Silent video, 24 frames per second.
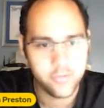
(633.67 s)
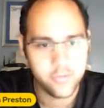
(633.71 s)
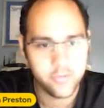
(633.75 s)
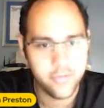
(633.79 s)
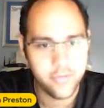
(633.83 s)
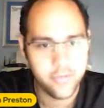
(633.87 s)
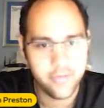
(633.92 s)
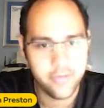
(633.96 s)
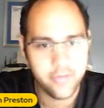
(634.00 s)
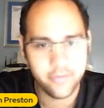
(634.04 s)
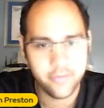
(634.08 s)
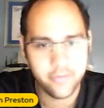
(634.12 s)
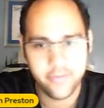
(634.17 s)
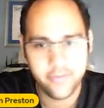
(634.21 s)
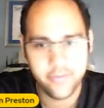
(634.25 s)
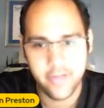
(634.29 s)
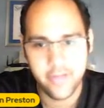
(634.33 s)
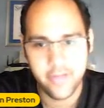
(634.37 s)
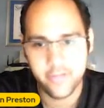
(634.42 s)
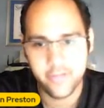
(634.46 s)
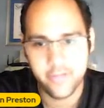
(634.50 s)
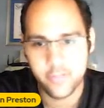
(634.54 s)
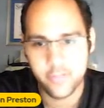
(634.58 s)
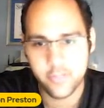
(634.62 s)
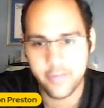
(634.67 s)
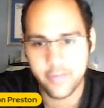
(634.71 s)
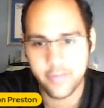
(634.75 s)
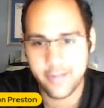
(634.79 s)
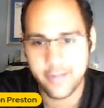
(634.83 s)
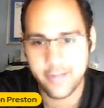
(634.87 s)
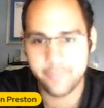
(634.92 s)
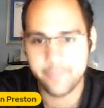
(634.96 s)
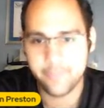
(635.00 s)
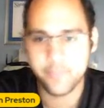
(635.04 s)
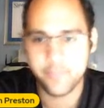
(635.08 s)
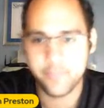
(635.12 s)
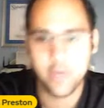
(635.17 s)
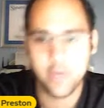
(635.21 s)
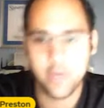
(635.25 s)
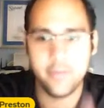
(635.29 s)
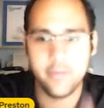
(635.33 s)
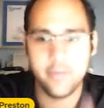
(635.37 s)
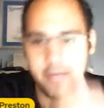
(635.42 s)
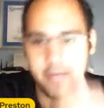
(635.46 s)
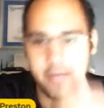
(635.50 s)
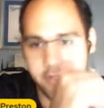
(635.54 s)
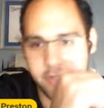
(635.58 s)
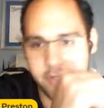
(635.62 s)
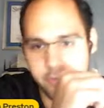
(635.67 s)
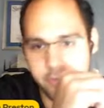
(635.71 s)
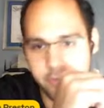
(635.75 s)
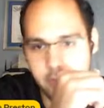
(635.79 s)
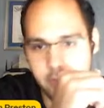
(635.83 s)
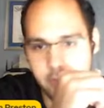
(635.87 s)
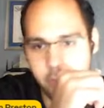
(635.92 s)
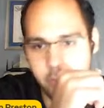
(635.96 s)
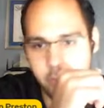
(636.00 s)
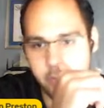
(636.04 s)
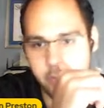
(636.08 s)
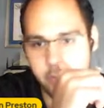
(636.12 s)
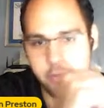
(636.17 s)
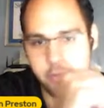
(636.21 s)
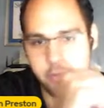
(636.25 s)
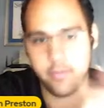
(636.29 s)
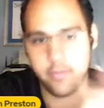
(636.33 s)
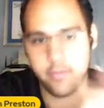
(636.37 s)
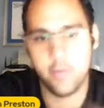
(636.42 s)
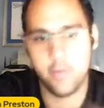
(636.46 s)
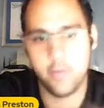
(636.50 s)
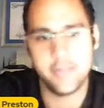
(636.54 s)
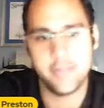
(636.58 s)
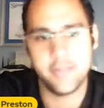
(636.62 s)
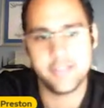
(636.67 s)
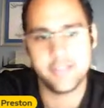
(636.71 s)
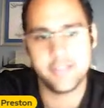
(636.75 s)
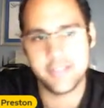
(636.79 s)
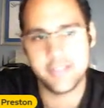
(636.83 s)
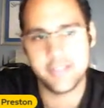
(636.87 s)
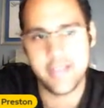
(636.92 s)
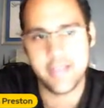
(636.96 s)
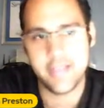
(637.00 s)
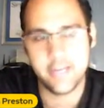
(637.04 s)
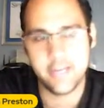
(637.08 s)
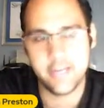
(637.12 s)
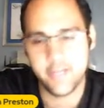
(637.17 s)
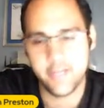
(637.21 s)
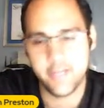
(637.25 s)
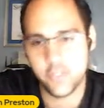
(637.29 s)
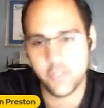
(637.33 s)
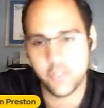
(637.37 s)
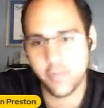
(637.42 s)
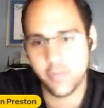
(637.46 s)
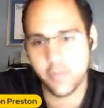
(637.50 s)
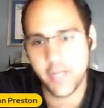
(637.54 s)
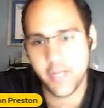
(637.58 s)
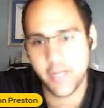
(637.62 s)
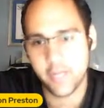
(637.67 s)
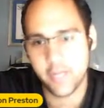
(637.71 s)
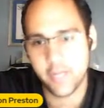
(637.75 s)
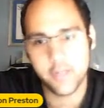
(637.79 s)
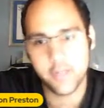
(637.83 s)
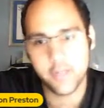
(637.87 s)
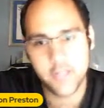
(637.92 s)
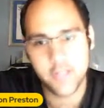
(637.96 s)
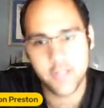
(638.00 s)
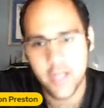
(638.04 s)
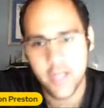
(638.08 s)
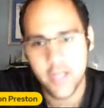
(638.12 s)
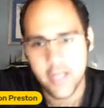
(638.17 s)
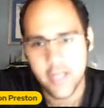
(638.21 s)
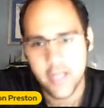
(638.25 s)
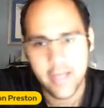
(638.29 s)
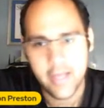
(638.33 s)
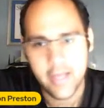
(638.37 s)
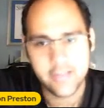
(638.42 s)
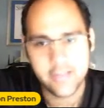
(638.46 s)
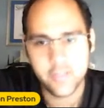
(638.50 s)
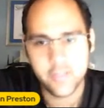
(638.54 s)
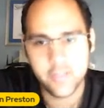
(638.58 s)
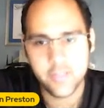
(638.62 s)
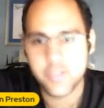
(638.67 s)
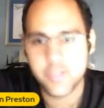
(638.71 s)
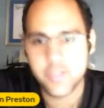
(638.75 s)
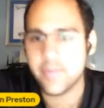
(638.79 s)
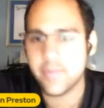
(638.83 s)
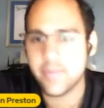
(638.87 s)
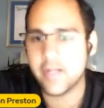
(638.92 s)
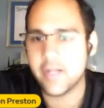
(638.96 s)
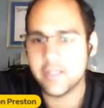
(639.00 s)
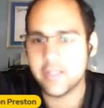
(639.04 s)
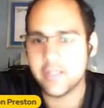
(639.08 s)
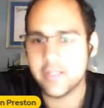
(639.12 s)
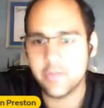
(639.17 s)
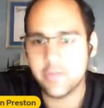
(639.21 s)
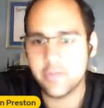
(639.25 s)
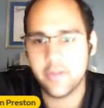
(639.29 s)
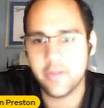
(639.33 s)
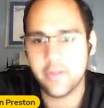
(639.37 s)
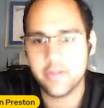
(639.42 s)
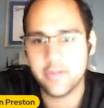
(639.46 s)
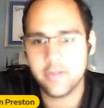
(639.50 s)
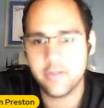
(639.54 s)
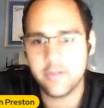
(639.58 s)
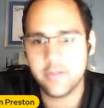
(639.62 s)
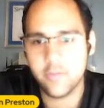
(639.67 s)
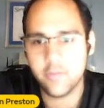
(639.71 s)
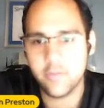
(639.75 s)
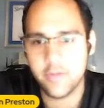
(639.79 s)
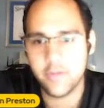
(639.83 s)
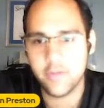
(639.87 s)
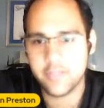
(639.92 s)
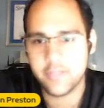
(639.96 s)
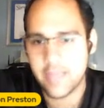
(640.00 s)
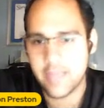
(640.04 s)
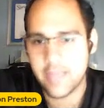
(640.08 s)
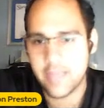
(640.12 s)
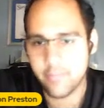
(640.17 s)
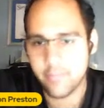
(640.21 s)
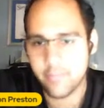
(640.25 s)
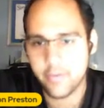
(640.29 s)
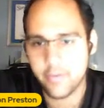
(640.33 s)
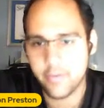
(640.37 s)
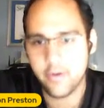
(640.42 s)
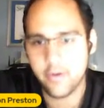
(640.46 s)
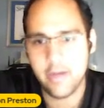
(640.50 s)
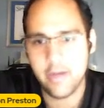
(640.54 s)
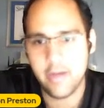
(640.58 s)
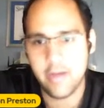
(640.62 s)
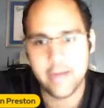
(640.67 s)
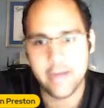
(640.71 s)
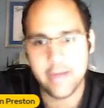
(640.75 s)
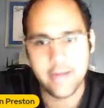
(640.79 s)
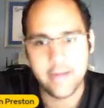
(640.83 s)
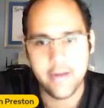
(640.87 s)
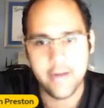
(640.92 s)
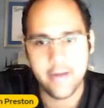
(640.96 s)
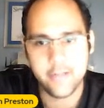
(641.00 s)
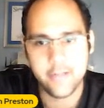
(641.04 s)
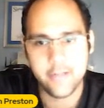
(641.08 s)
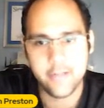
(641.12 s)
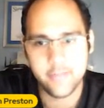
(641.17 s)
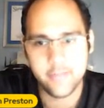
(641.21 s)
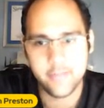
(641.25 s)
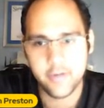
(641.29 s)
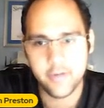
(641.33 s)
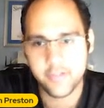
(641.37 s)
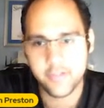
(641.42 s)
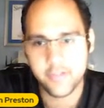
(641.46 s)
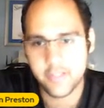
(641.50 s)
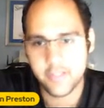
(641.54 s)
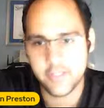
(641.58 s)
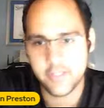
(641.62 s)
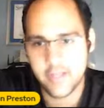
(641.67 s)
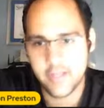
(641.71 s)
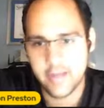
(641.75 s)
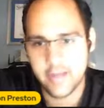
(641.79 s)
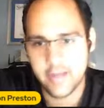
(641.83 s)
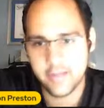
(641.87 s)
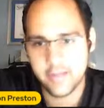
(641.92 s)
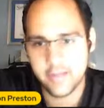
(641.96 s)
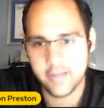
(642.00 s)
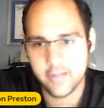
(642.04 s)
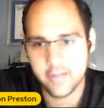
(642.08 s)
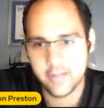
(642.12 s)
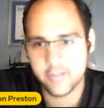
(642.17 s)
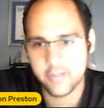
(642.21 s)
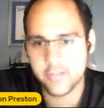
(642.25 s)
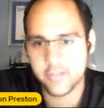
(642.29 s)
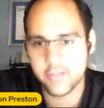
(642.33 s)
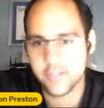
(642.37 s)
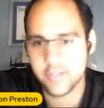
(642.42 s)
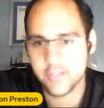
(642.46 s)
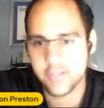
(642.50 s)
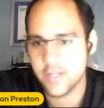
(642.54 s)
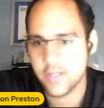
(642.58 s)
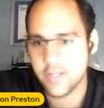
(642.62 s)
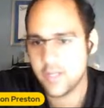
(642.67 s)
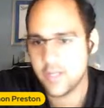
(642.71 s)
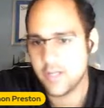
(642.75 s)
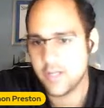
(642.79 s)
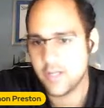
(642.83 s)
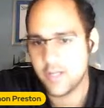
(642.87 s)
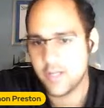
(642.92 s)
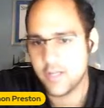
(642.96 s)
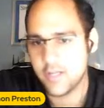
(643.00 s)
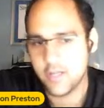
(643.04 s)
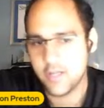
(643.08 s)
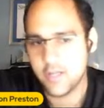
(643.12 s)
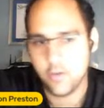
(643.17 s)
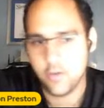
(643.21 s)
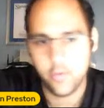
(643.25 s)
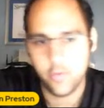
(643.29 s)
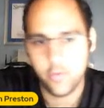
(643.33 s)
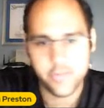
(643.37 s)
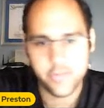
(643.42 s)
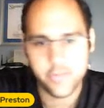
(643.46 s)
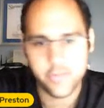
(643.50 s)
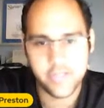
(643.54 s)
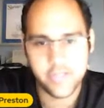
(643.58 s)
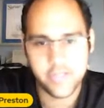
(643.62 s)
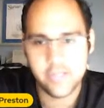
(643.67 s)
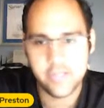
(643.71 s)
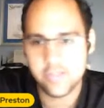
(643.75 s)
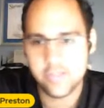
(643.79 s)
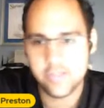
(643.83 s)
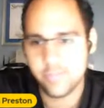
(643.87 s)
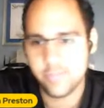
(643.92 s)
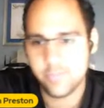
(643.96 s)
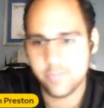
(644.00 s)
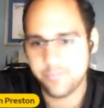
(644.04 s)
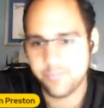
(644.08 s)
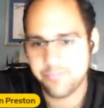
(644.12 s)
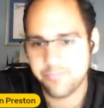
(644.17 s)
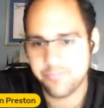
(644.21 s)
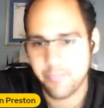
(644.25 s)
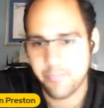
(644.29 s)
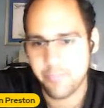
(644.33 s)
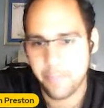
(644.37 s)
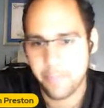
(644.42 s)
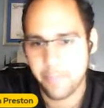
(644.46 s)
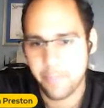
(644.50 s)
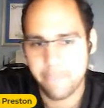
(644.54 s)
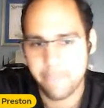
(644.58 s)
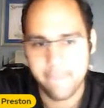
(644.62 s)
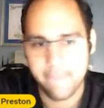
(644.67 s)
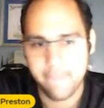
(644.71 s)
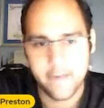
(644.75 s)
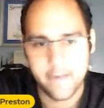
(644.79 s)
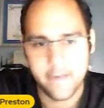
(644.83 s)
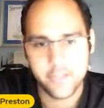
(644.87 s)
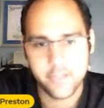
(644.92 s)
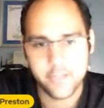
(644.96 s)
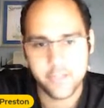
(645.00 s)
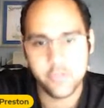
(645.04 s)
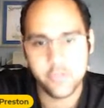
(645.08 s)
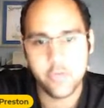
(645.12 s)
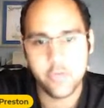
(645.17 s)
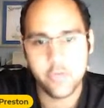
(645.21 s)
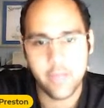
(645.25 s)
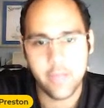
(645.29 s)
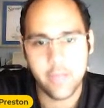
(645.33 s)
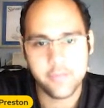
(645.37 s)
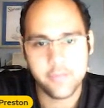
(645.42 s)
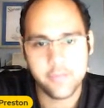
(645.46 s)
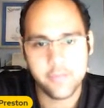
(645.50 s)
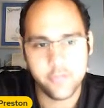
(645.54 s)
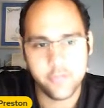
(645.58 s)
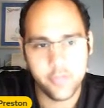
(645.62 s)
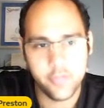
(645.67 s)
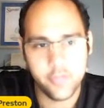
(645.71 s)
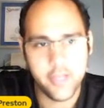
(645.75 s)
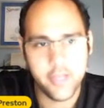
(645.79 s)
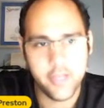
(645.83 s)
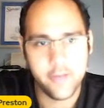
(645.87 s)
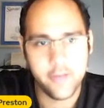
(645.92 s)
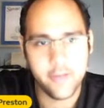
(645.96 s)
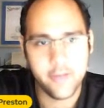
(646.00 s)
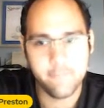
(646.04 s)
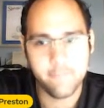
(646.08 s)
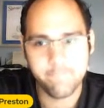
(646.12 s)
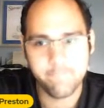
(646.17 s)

5'5" player, now playing his trade with Mount Pleasant Academy in Jamaica, but had some spells with Tampa and Harrisburg City Islanders overseas, and has 2 caps for Jamaica.